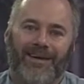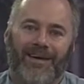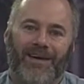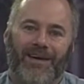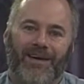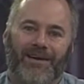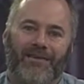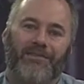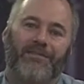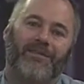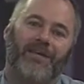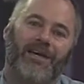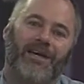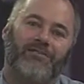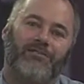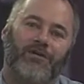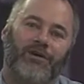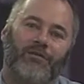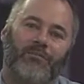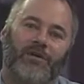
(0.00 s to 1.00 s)
Again, thank
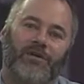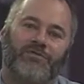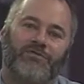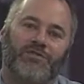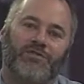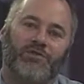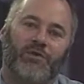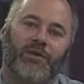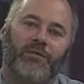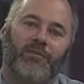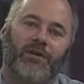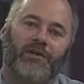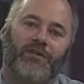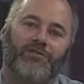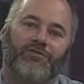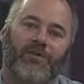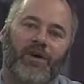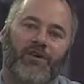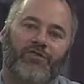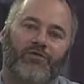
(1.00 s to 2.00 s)
you very much for joining me on
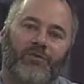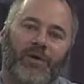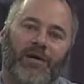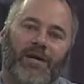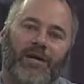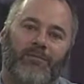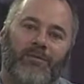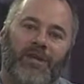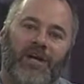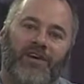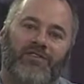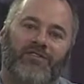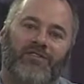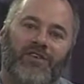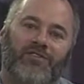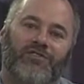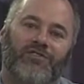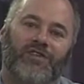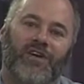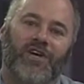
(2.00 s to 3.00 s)
this Fox Cable
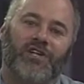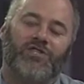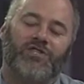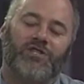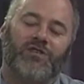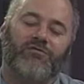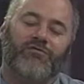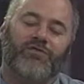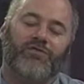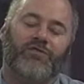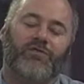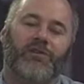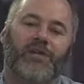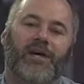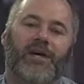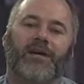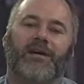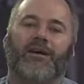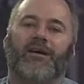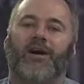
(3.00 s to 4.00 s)
Access Station. If you'd
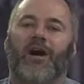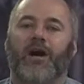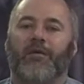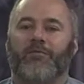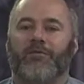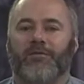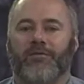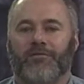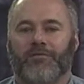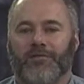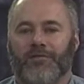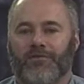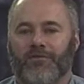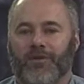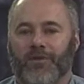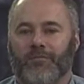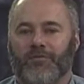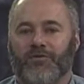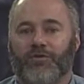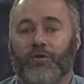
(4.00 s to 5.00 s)
like a copy of this
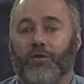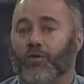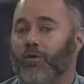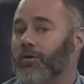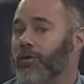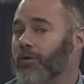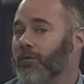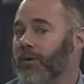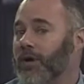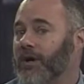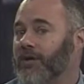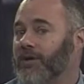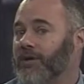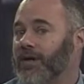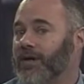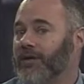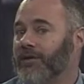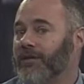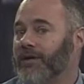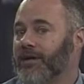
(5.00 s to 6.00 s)
episode or want to
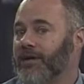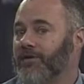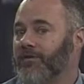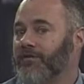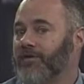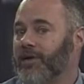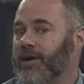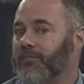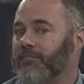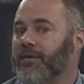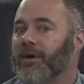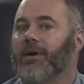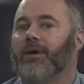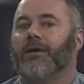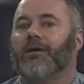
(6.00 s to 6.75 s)
look anything else up,